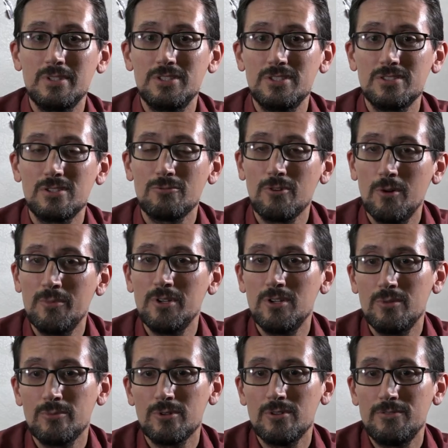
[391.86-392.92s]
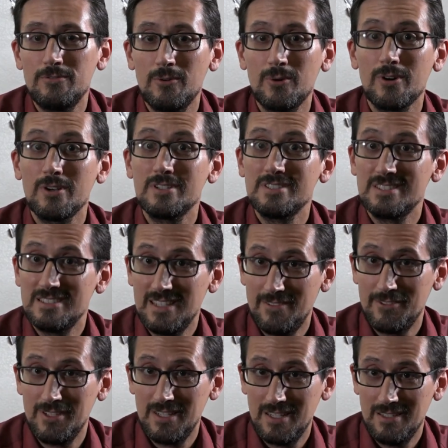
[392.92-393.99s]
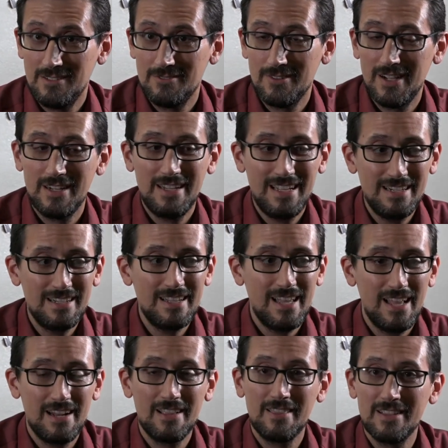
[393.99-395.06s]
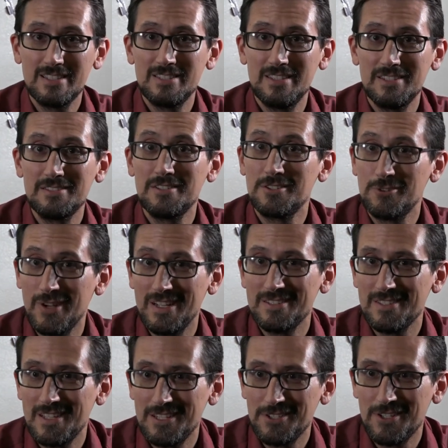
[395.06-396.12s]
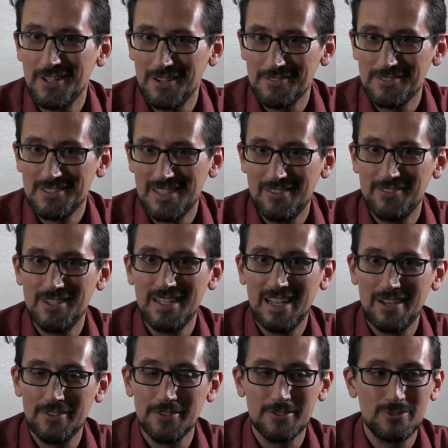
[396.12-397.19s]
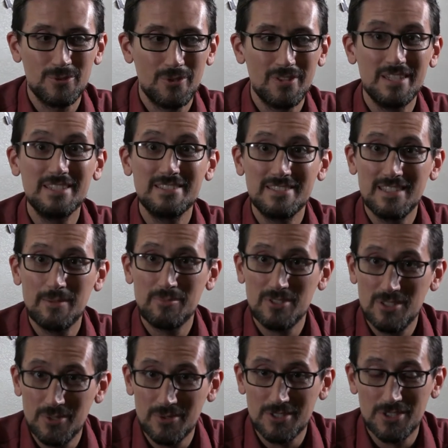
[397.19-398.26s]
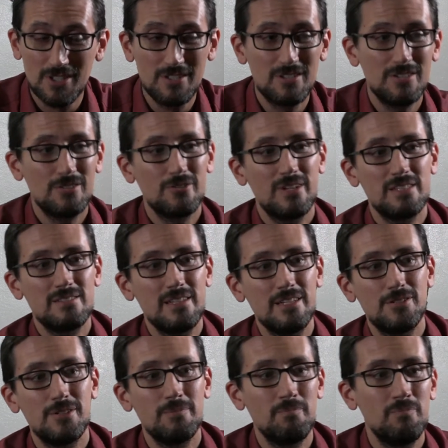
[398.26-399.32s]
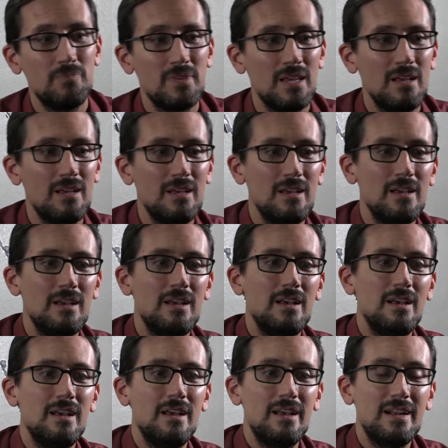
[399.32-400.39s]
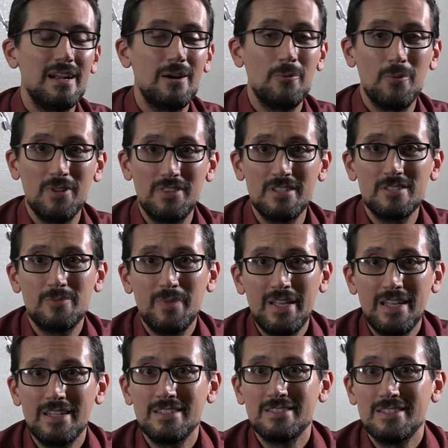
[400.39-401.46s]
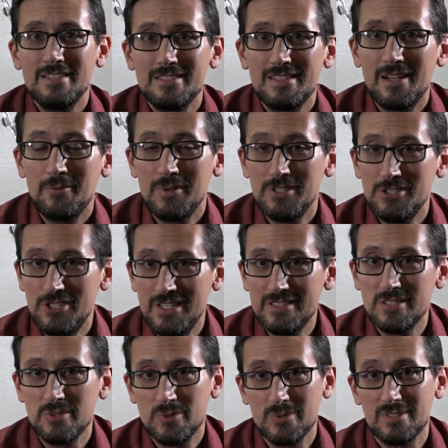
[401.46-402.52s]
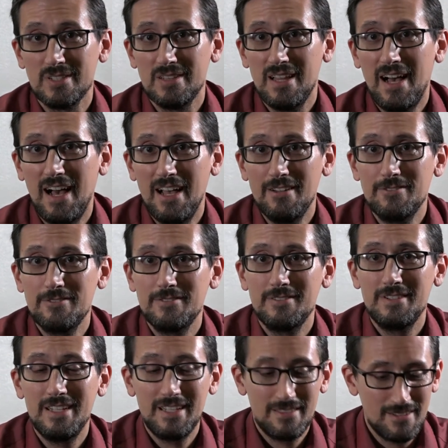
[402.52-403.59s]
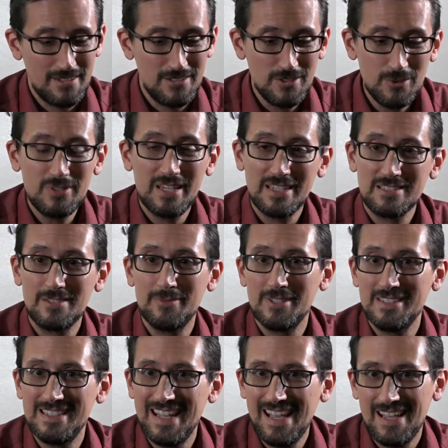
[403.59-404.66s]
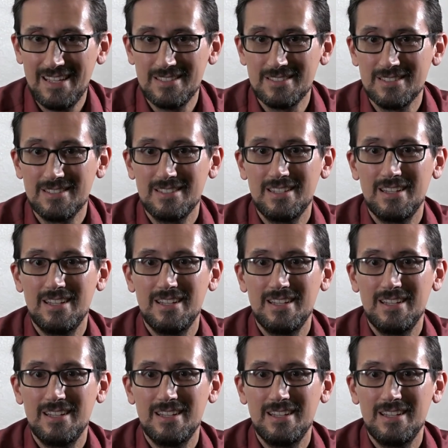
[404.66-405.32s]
which is the Roman numeral for 70. Right, indicating this is the translation of 70 elders, or the Septuagint translation. Now, what this means is that when Jesus was alive, in the New Testament days,